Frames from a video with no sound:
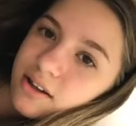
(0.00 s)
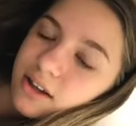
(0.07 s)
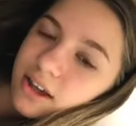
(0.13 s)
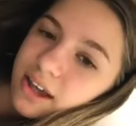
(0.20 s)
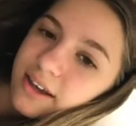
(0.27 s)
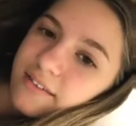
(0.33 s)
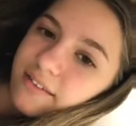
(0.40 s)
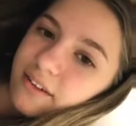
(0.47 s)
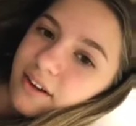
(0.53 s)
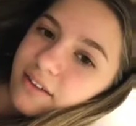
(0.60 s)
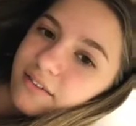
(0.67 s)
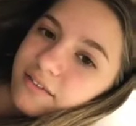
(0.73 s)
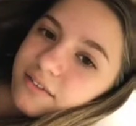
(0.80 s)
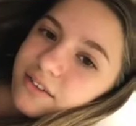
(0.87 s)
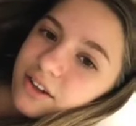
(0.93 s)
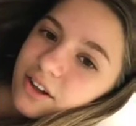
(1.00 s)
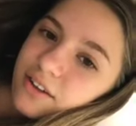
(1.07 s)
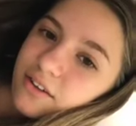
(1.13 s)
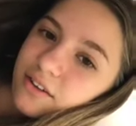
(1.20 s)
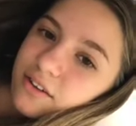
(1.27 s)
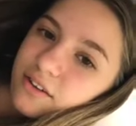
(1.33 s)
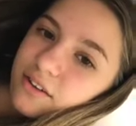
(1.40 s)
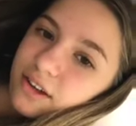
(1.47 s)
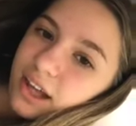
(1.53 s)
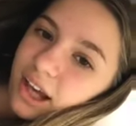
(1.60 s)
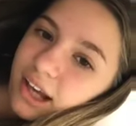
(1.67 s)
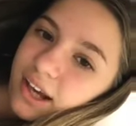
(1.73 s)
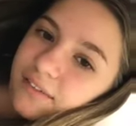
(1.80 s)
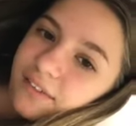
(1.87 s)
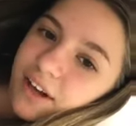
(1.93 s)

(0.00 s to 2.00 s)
Give love to, yeah, give